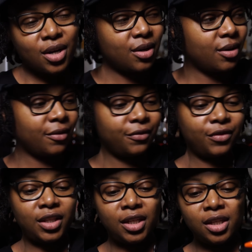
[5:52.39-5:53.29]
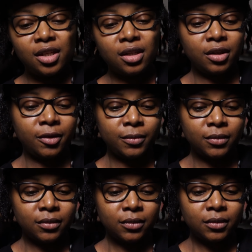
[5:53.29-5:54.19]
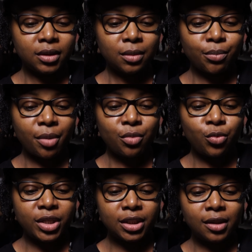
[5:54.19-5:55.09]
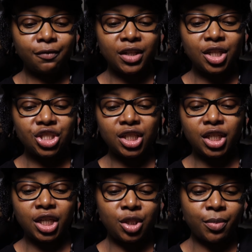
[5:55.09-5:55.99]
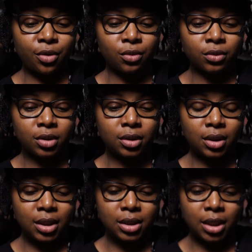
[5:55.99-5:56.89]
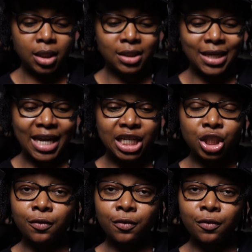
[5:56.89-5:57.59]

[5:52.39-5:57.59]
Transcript: of the bourbon whiskey finished in honey barrels. This is aged